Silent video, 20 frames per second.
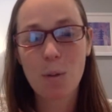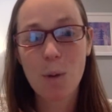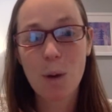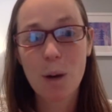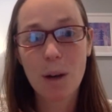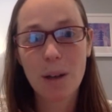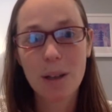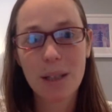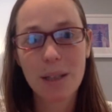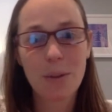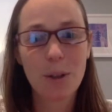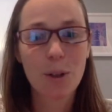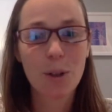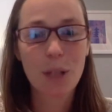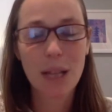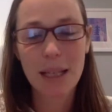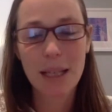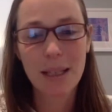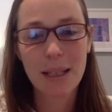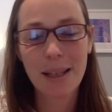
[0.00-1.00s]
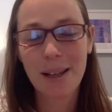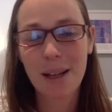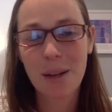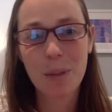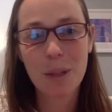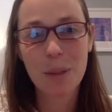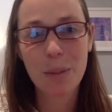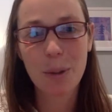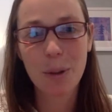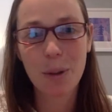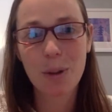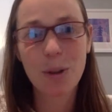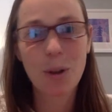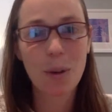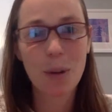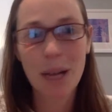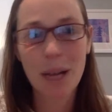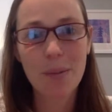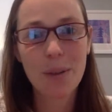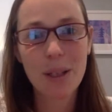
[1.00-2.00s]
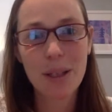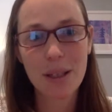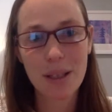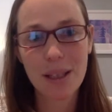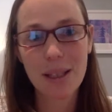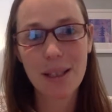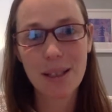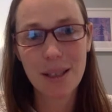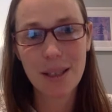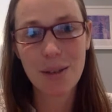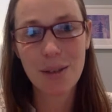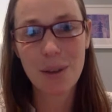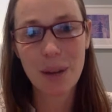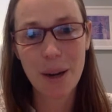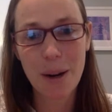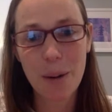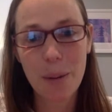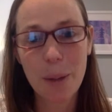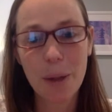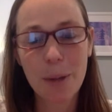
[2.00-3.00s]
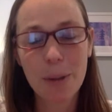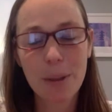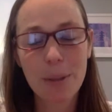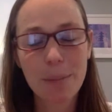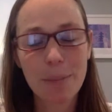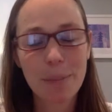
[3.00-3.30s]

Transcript: works if you're testing it on people who don't have the disease that you care about.